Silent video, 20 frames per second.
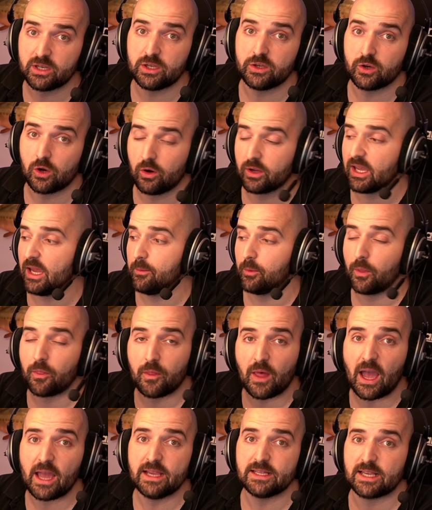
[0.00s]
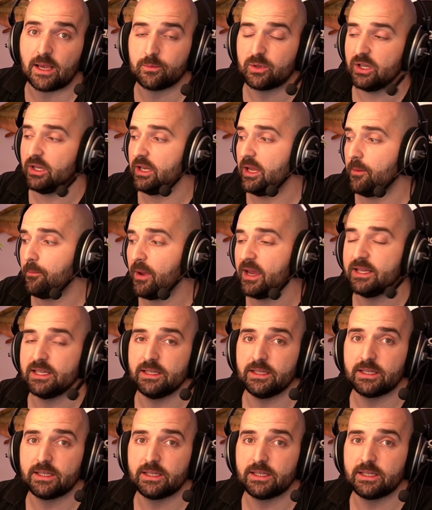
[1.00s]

you've got a cable, that is absolutely amazing.